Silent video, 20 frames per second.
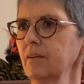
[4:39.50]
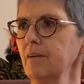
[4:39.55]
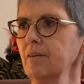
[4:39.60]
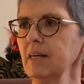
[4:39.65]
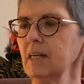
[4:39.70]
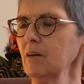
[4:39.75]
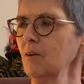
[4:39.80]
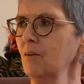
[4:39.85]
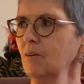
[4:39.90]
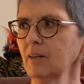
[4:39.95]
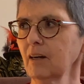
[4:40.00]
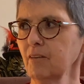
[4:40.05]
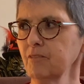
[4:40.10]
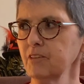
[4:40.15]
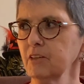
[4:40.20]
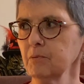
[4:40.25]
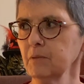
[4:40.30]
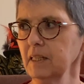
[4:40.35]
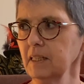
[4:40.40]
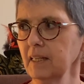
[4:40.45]
very long
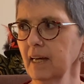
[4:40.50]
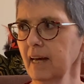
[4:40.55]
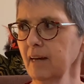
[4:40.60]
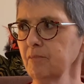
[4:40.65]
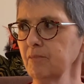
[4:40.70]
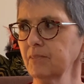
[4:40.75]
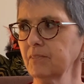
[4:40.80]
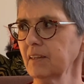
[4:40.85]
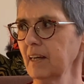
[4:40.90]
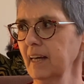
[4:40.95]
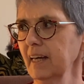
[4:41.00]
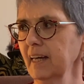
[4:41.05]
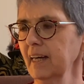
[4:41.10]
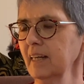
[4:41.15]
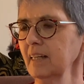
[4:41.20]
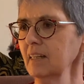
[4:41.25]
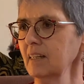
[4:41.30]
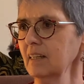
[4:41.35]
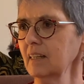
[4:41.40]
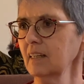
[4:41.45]
after we left
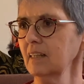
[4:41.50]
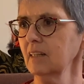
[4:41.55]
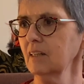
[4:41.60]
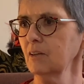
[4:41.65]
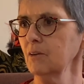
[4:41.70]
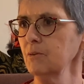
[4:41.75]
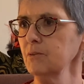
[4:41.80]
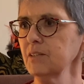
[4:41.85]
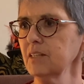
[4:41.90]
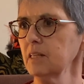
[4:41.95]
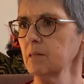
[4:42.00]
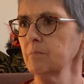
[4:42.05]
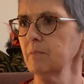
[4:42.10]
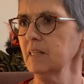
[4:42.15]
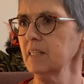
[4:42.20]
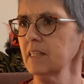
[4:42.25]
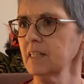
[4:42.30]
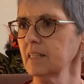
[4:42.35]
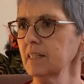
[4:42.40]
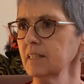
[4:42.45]
there and closed the
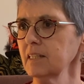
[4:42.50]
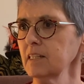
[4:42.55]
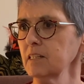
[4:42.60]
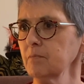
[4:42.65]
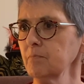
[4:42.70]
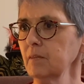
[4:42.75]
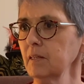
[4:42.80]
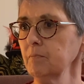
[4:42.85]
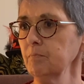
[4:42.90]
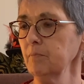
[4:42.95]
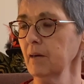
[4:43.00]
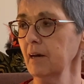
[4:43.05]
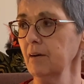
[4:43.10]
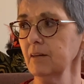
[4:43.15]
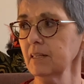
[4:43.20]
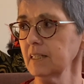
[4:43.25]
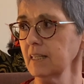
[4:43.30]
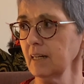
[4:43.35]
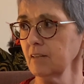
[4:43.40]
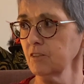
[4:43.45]
business, my
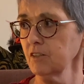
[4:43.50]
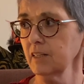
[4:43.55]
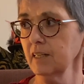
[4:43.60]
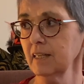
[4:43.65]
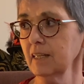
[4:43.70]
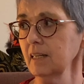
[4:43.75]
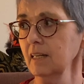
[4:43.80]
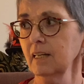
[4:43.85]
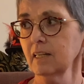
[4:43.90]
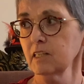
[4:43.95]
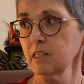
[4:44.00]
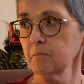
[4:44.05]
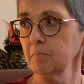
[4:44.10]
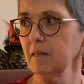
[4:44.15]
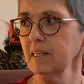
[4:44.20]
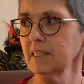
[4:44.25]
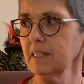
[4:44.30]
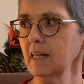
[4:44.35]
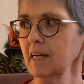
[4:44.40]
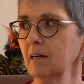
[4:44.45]
parents actually
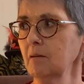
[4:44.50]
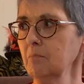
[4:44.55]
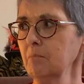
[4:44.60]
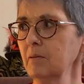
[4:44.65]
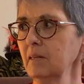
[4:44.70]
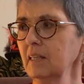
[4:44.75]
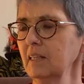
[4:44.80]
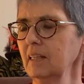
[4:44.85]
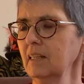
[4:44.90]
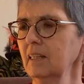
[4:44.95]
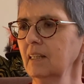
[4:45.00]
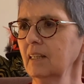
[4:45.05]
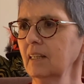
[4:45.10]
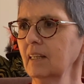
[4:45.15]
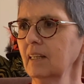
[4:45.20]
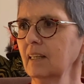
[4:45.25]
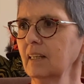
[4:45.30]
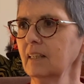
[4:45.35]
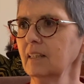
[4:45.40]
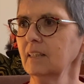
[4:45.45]
split up.
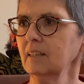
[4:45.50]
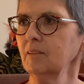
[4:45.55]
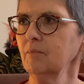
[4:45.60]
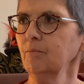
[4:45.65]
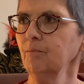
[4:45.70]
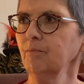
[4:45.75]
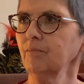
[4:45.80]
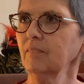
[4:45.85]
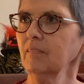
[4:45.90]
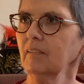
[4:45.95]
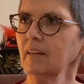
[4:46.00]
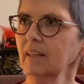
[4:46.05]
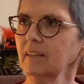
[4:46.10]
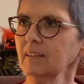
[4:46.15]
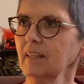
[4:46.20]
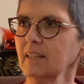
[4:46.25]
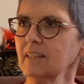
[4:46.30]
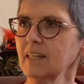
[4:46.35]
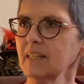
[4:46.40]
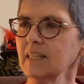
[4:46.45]
And
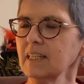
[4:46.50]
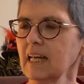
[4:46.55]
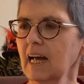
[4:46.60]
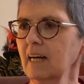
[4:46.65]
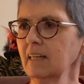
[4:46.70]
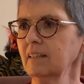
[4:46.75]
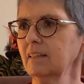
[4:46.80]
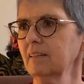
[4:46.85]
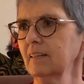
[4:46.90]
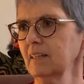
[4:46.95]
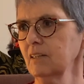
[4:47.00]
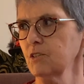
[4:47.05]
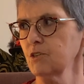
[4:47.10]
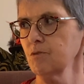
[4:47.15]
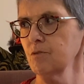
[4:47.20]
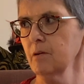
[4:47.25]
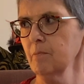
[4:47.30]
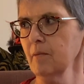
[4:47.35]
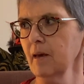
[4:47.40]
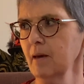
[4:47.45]
that's a sad thing
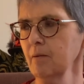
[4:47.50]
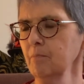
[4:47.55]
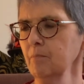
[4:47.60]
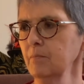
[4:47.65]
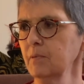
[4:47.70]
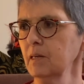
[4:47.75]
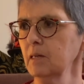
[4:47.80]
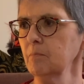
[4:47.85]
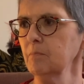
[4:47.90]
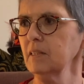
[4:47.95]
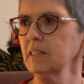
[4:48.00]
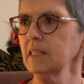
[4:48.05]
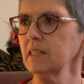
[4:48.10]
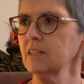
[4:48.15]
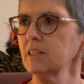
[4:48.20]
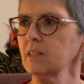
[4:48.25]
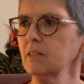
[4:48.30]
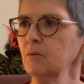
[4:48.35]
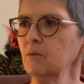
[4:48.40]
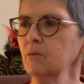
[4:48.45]
to remember, but
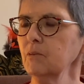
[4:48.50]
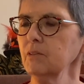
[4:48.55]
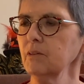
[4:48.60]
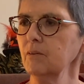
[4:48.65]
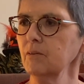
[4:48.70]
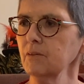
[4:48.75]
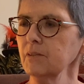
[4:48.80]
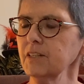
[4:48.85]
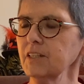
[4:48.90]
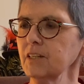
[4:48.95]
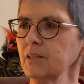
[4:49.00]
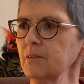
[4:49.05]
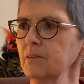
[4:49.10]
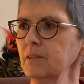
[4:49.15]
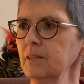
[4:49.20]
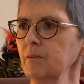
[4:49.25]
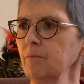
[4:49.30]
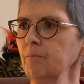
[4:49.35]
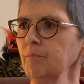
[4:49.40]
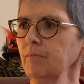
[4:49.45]
it's
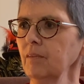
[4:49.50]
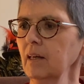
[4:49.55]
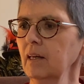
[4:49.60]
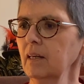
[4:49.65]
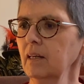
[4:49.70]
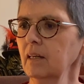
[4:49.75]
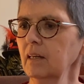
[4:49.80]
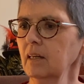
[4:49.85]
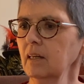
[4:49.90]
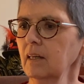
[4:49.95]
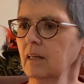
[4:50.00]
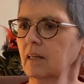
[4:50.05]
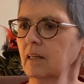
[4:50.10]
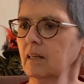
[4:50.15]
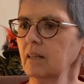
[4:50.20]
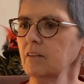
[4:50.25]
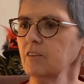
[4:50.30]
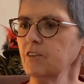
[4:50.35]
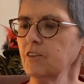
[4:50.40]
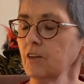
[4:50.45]
also
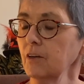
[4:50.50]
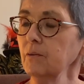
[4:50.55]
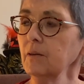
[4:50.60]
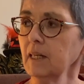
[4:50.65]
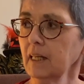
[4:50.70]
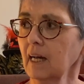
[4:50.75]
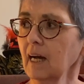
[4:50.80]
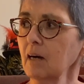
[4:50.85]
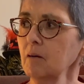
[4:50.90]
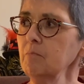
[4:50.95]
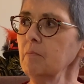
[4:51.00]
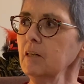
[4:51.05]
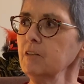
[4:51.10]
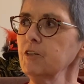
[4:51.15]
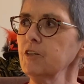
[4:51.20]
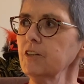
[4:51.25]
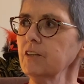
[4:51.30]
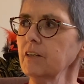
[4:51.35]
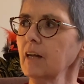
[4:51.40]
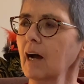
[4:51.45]
showing
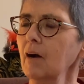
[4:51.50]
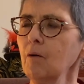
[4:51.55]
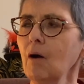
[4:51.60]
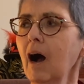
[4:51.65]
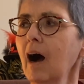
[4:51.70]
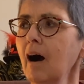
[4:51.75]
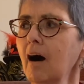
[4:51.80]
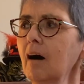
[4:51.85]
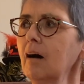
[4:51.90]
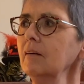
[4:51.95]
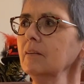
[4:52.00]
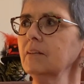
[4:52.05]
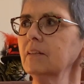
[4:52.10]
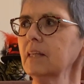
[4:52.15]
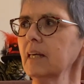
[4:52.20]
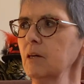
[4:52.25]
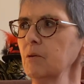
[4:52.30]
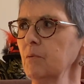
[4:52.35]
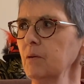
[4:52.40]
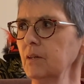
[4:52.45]
how
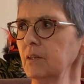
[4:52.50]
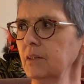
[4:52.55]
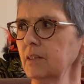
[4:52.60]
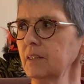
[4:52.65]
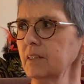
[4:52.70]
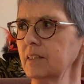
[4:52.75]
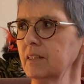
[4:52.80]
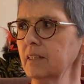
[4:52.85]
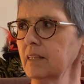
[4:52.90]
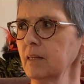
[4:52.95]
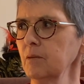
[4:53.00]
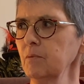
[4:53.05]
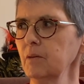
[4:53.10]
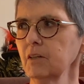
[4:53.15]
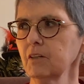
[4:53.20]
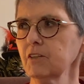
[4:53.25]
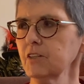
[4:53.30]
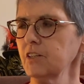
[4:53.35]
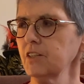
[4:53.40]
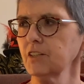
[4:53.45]
hard they worked. They
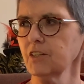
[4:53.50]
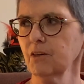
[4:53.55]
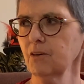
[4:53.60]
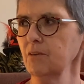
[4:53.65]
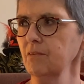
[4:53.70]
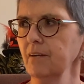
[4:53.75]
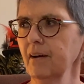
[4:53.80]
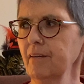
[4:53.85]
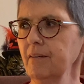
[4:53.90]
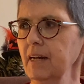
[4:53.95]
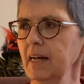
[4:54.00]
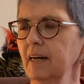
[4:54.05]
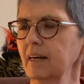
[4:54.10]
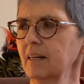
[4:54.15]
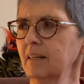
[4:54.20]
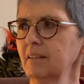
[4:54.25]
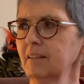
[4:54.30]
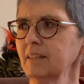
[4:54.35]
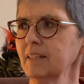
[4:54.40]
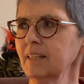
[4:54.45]
worked so very
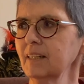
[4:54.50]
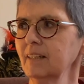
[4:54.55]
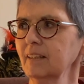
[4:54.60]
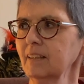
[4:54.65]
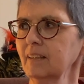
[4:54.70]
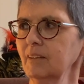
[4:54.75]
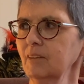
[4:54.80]
hard.